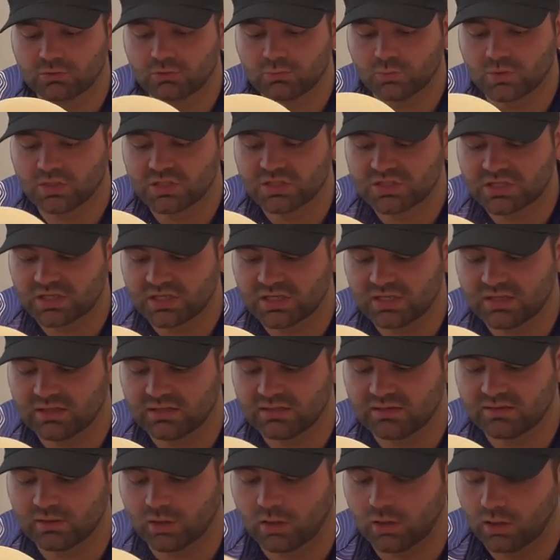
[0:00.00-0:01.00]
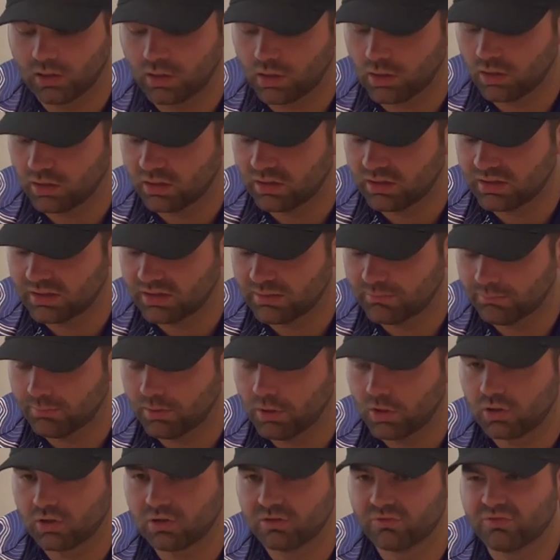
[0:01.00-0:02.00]
which is
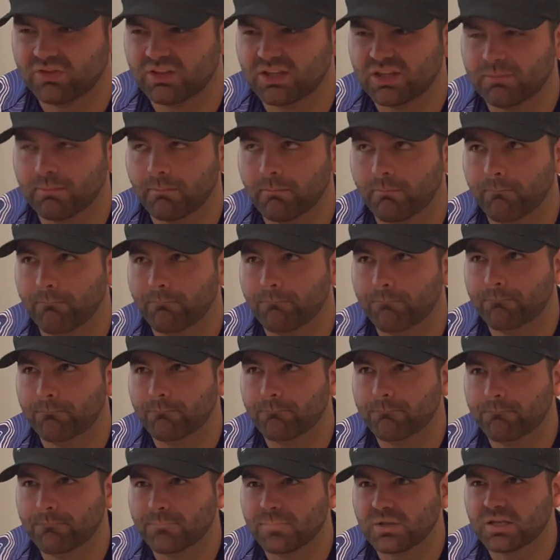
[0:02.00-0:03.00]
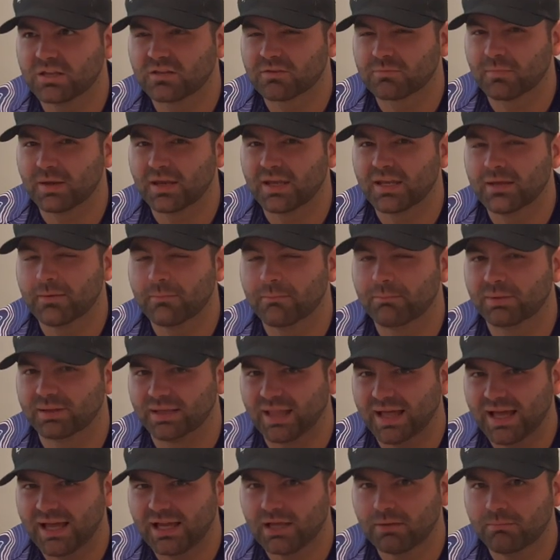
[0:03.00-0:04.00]
part of the Discmania
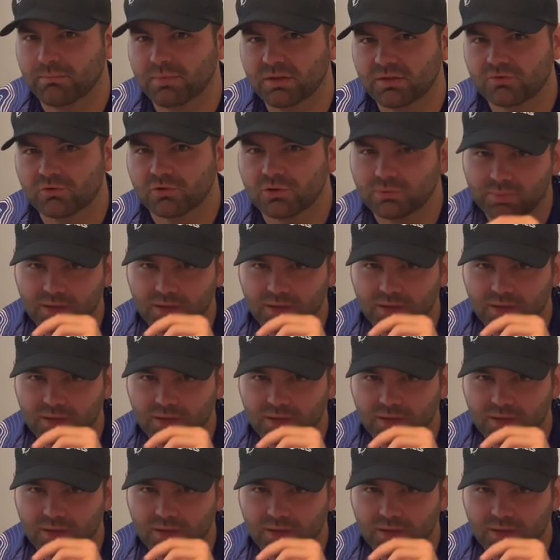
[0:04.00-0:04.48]
Black Mystery